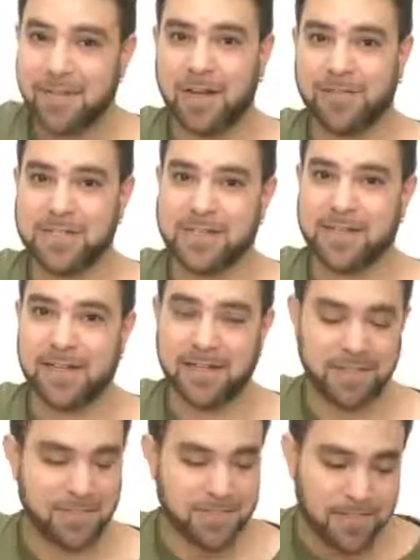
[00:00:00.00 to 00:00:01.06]
of a
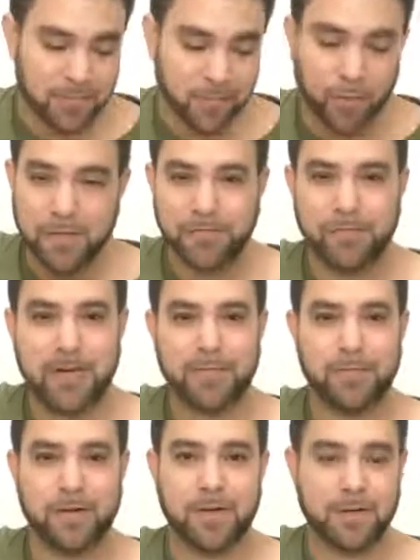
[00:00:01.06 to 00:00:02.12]
slide, just 1 fret
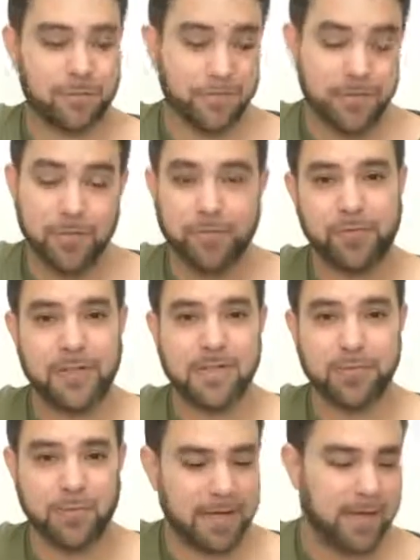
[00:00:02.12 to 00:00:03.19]
apart, 2 frets
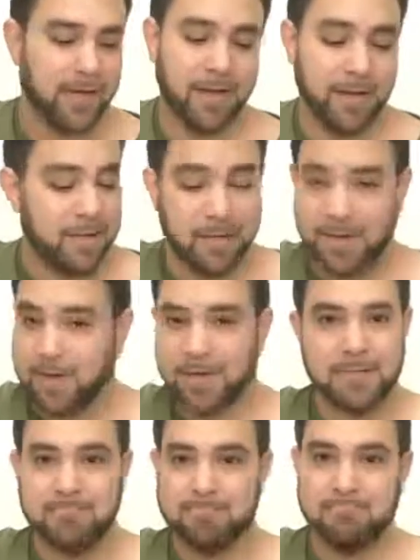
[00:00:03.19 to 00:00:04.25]
away,
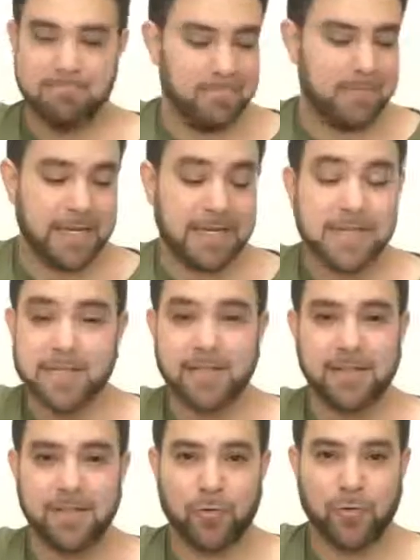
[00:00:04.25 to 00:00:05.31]

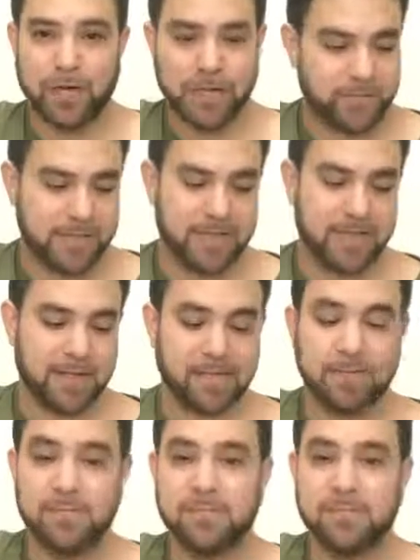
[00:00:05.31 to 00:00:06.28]
instantly more interesting.